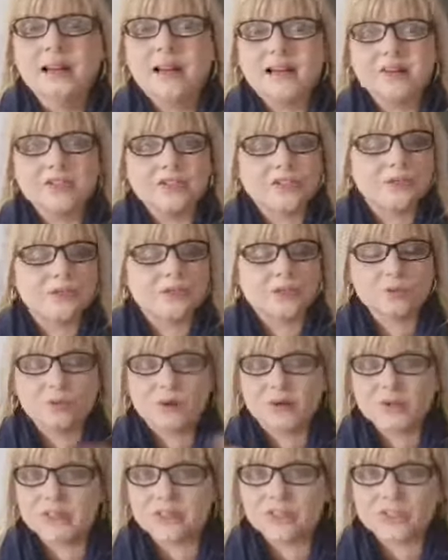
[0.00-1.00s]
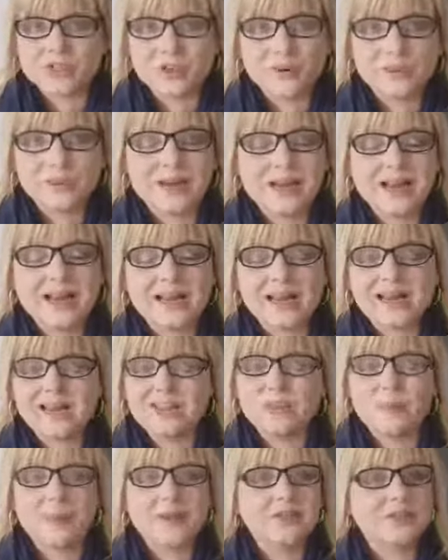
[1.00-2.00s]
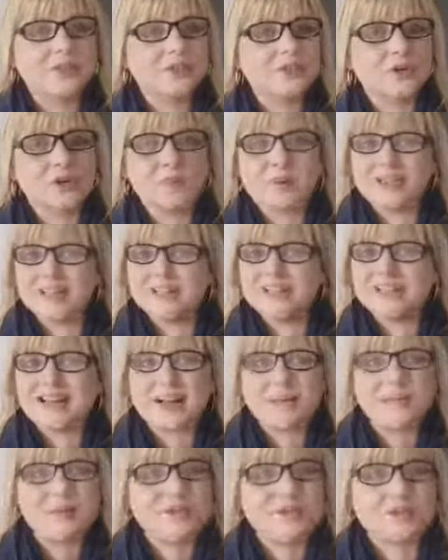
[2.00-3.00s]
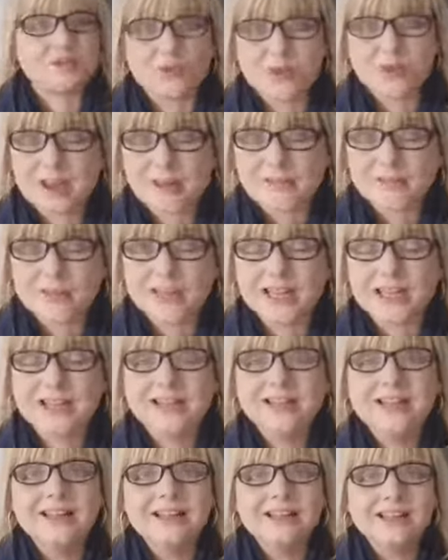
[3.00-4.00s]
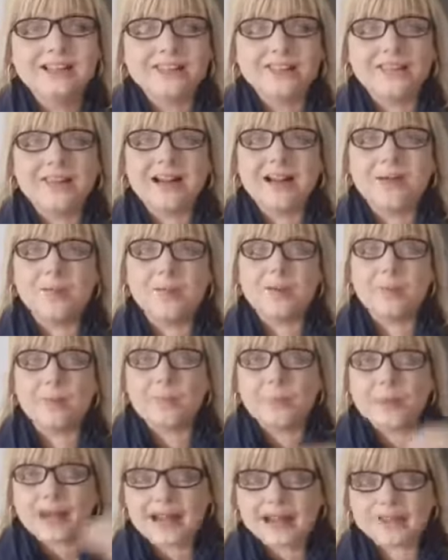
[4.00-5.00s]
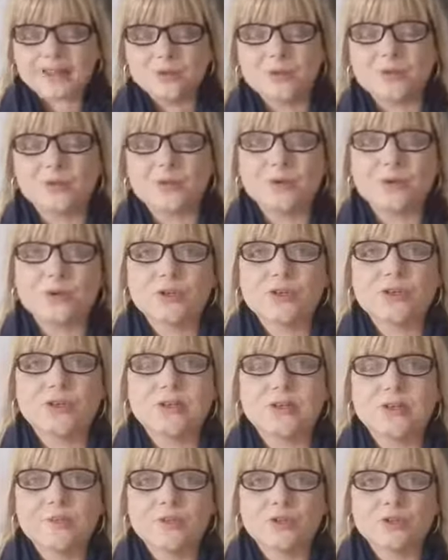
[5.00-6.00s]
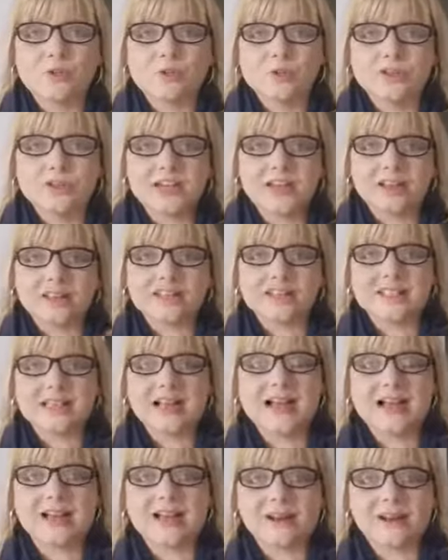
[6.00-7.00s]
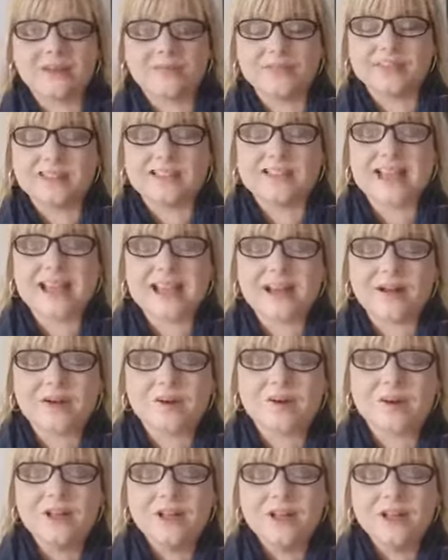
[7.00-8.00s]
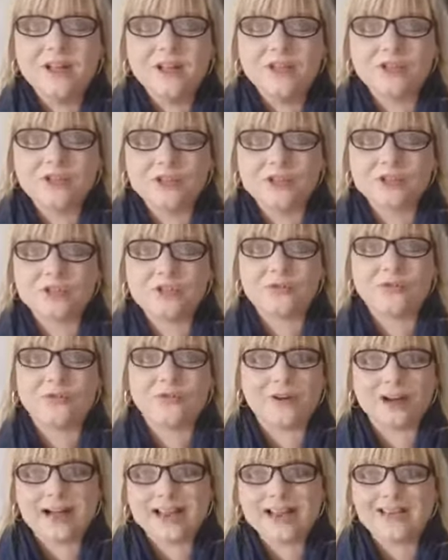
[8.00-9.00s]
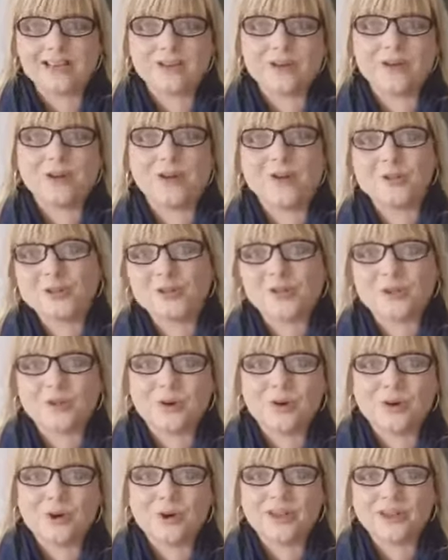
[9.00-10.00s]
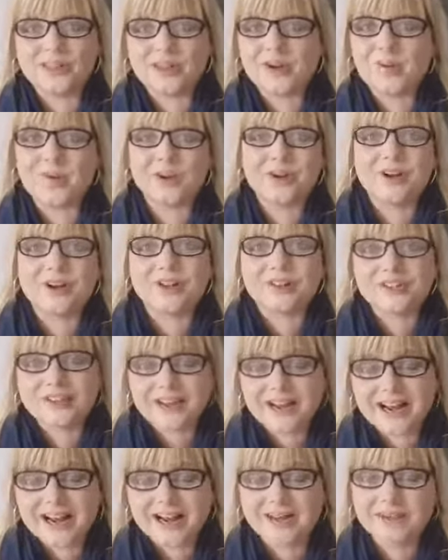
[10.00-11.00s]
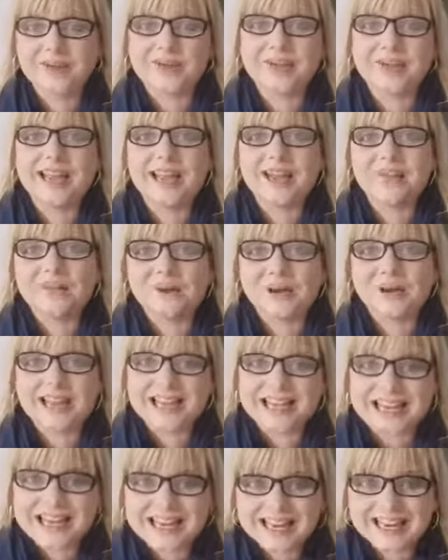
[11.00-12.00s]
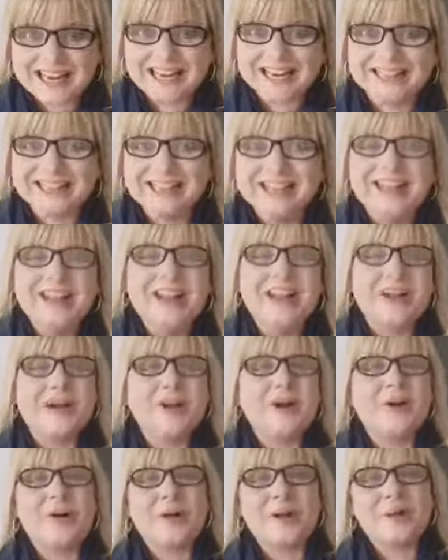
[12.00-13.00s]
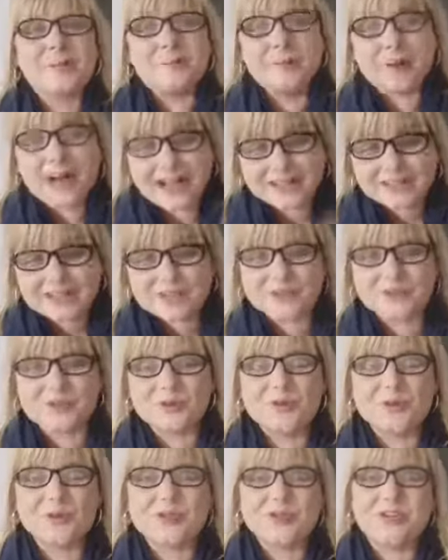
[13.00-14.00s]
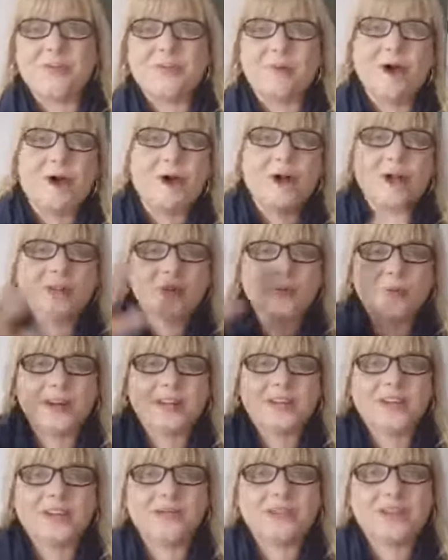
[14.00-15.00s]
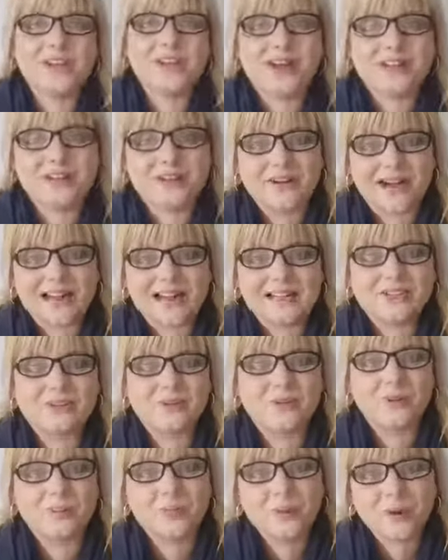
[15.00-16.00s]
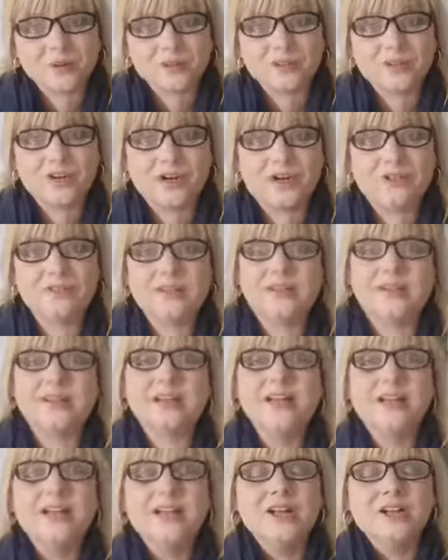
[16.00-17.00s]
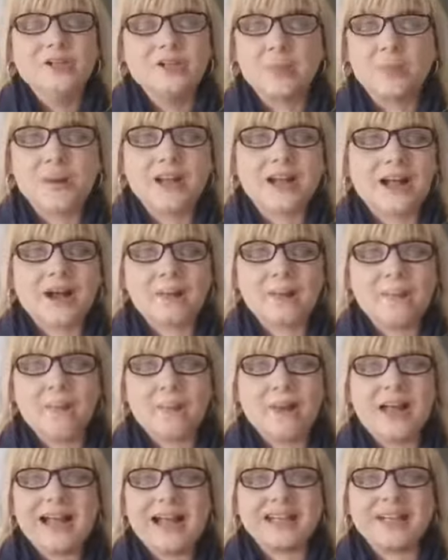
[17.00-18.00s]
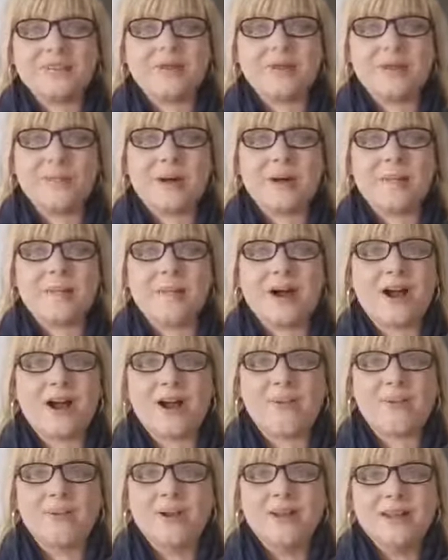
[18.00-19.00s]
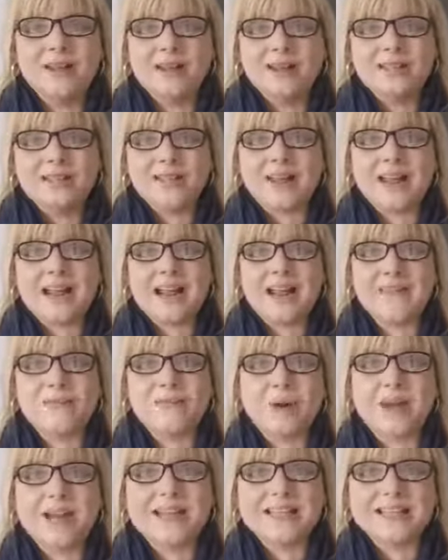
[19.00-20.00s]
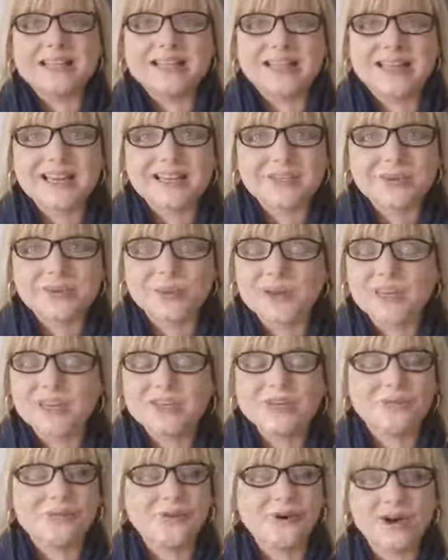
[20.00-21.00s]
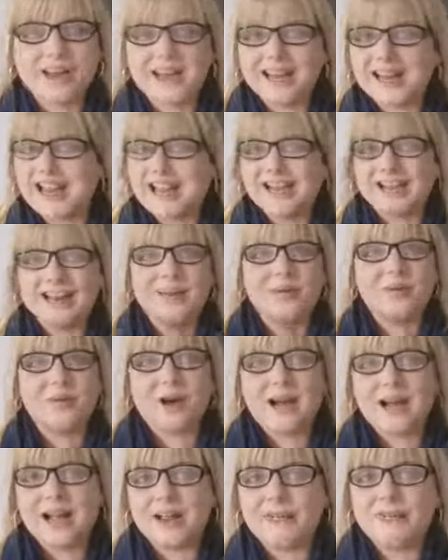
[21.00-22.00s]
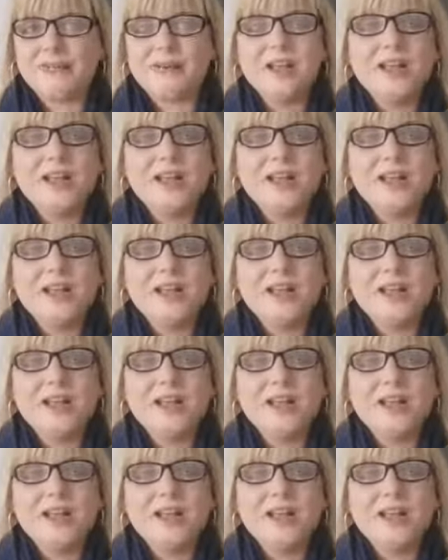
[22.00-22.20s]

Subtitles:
She was running so late. I spent so much time in traffic. Then I went back to Jerusalem, to the other side of the town, just to find a closed store. They were not there. I couldn't get what I needed. Going back to Jerusalem all the way to the other end, to the post office, to pick up a package from my mom that I have waited 6 weeks for. It hadn't arrived.